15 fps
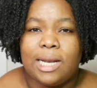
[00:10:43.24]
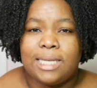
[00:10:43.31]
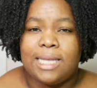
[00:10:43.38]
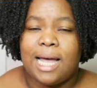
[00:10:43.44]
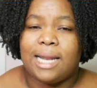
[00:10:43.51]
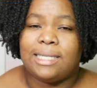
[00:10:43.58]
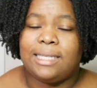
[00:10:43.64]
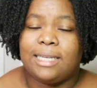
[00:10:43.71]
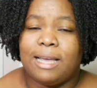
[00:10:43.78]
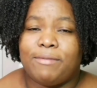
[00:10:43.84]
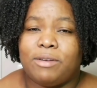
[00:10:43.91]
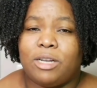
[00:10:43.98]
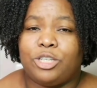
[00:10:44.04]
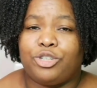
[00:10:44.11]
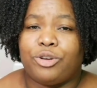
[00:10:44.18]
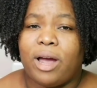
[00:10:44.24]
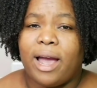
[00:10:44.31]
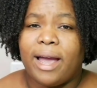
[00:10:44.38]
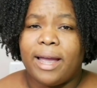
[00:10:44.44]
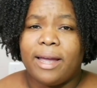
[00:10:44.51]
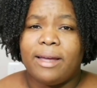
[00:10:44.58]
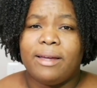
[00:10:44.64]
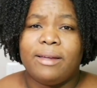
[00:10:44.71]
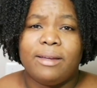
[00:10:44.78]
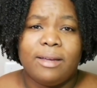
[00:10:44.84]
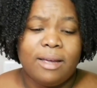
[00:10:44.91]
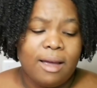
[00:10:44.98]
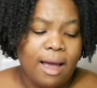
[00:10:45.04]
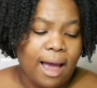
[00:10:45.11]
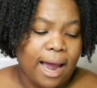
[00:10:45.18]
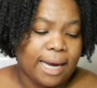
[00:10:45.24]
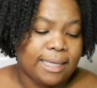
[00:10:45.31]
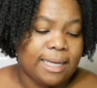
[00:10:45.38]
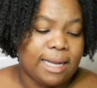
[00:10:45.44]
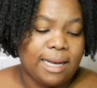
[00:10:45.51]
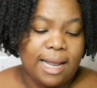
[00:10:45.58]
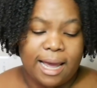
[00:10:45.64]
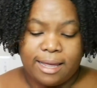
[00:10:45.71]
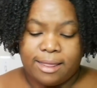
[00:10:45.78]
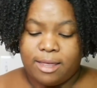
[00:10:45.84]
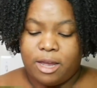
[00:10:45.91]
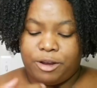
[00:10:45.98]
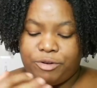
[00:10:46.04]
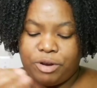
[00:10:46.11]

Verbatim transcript: I decided to give it a try. I did like the